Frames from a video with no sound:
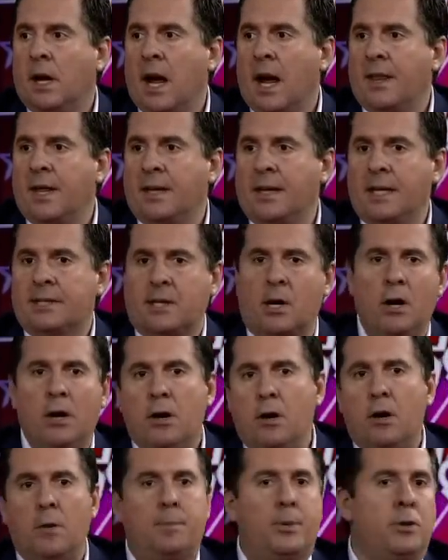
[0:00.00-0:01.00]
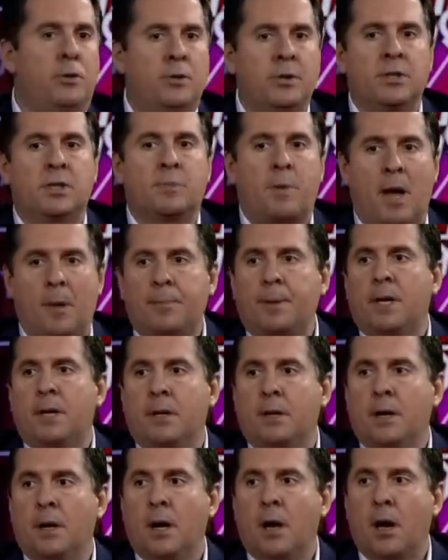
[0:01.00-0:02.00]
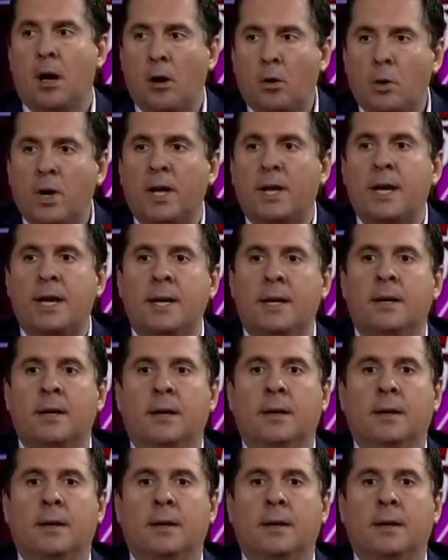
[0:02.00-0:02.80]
and then they say, oh, Putin's puppet. Oh, really?